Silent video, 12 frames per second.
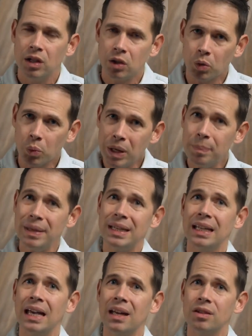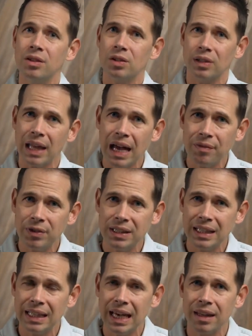you're weeping together, you're laughing
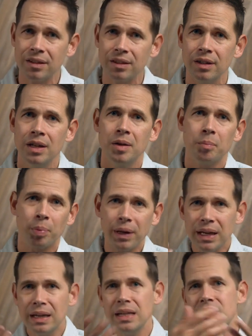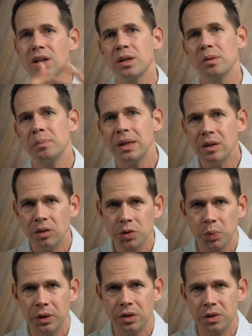together, bringing each other
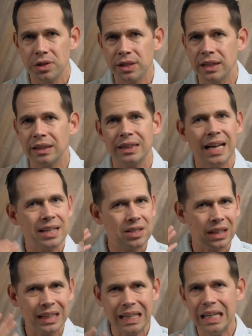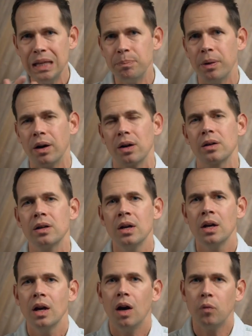meals when you're sick. That's a key part
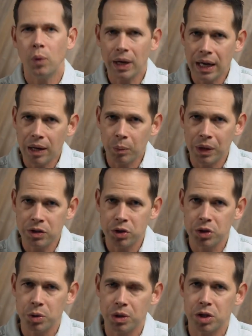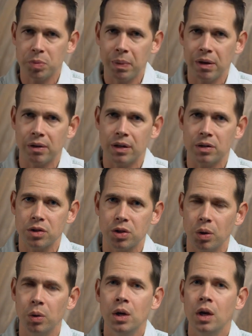of what God wants you to experience.
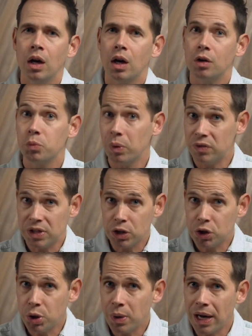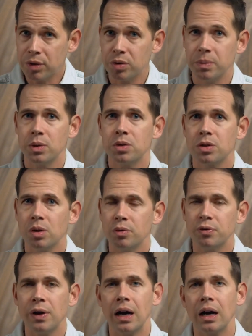So we've seen two attributes so
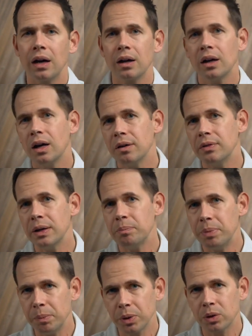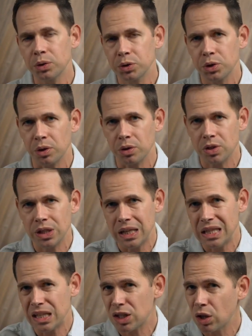far of a biblical church
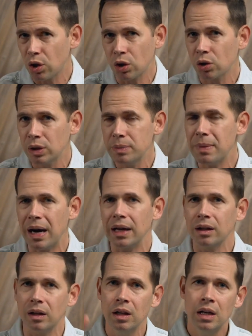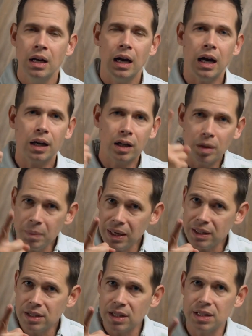in this early model uh,
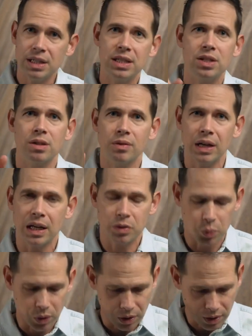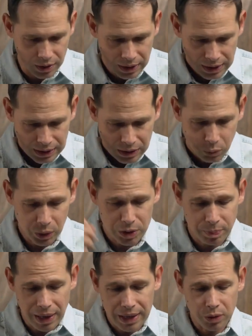committed to the teaching of God's word
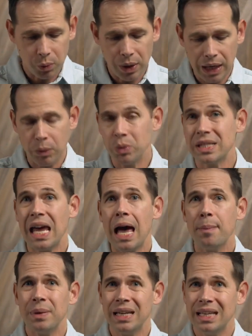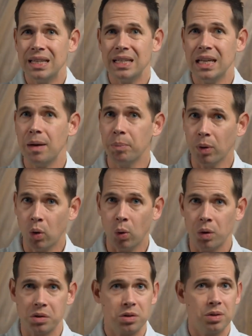which, by the way, was happening in the temple
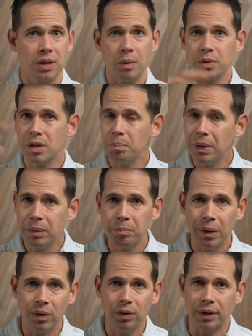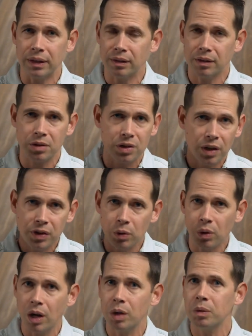courts. So that was a big building. There's nothing
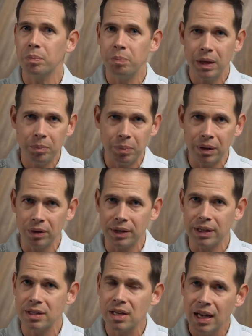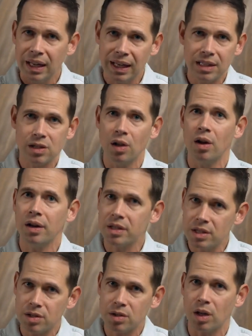wrong with big buildings as long
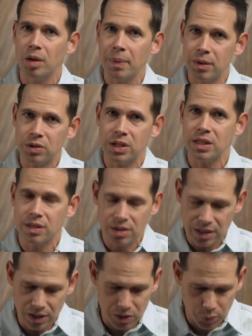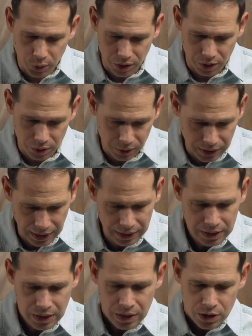as it's all about Jesus and his word, okay?
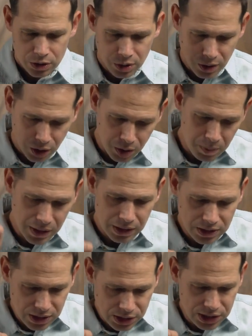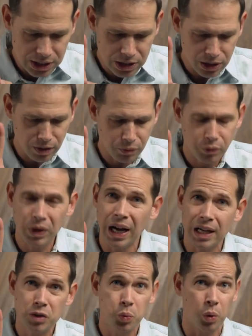So they're committed to the teaching of
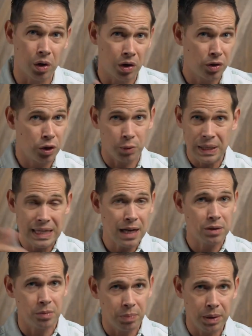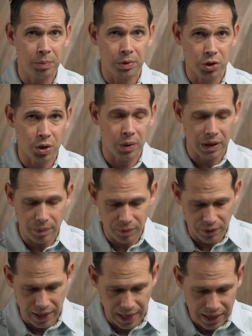God's word. 3,000 people are showing up
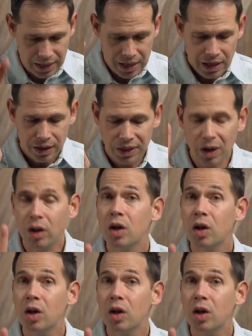for that. They're